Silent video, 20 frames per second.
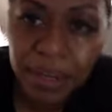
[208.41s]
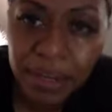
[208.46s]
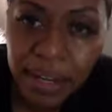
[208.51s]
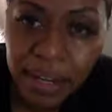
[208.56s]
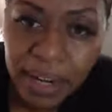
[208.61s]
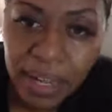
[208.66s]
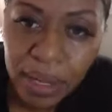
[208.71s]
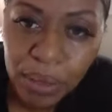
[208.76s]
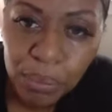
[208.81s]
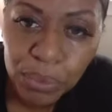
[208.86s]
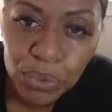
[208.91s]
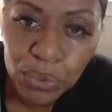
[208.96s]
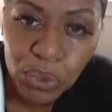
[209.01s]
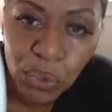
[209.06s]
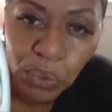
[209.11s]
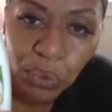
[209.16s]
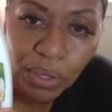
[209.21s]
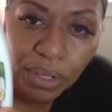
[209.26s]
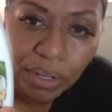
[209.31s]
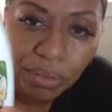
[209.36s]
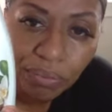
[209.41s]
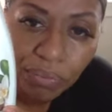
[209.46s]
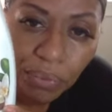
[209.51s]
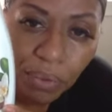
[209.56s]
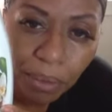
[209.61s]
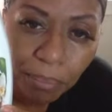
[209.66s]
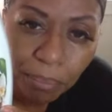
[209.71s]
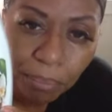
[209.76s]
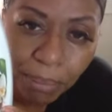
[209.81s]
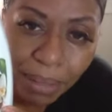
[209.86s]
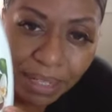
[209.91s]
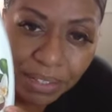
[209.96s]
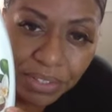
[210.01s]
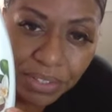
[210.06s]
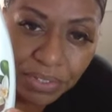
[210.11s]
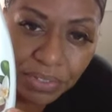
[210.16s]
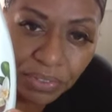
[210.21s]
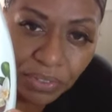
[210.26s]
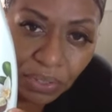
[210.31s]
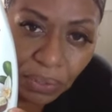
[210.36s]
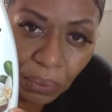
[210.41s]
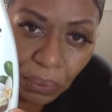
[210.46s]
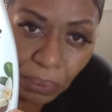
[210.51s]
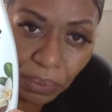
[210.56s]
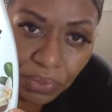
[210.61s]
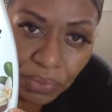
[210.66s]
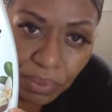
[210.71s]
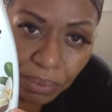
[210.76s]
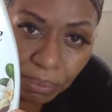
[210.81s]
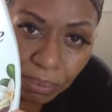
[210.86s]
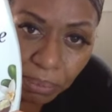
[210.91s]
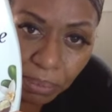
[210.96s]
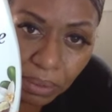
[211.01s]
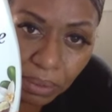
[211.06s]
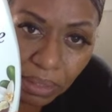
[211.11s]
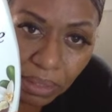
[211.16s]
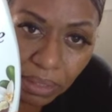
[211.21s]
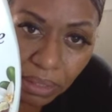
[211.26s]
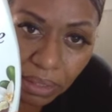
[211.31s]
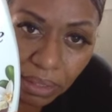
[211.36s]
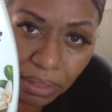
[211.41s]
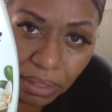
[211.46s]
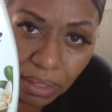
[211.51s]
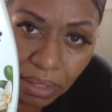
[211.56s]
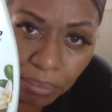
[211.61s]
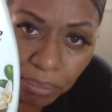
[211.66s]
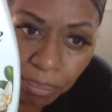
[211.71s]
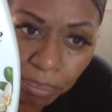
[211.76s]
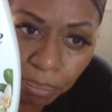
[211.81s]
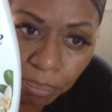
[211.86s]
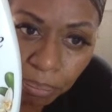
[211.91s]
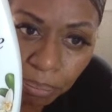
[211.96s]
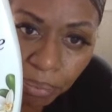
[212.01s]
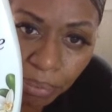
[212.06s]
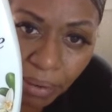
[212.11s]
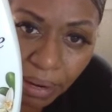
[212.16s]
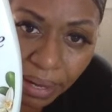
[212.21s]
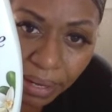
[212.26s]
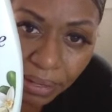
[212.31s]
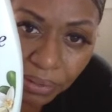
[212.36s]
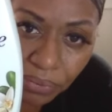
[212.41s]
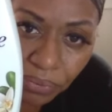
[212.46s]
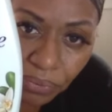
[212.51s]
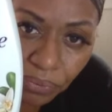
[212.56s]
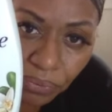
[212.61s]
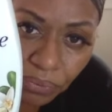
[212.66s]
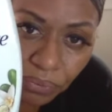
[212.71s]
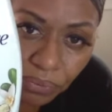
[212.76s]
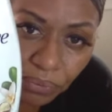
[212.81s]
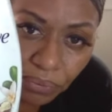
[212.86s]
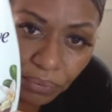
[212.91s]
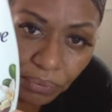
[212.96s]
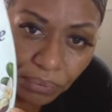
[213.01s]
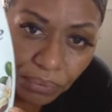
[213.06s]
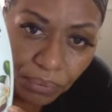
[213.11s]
that I was looking for, but still, it's a really good price.